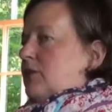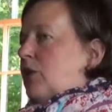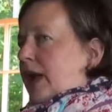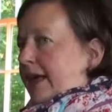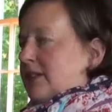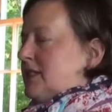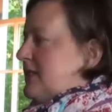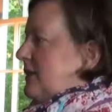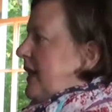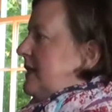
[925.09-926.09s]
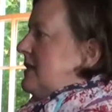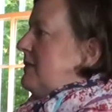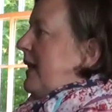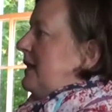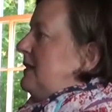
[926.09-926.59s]
Rhode Island still has
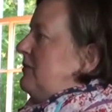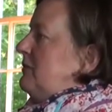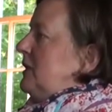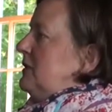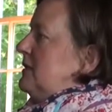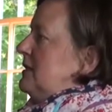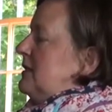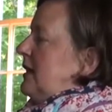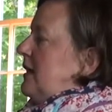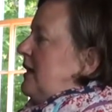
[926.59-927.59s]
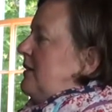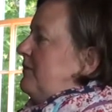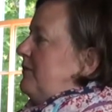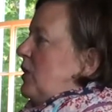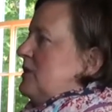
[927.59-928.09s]
some active mills, um,